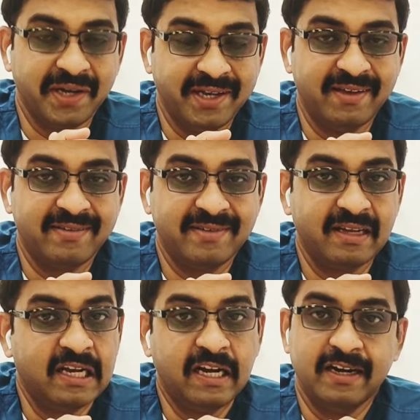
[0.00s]
is
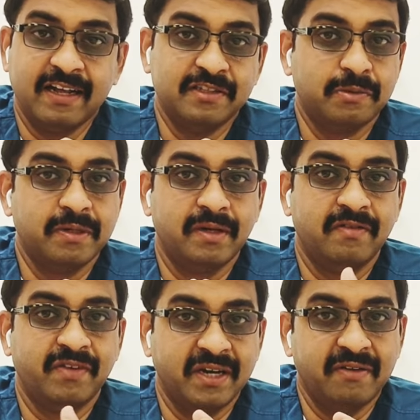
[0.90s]
it has to be
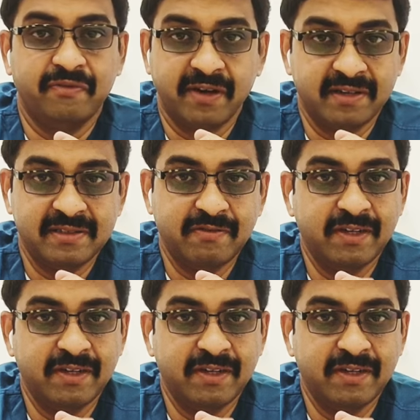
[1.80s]
done very fast.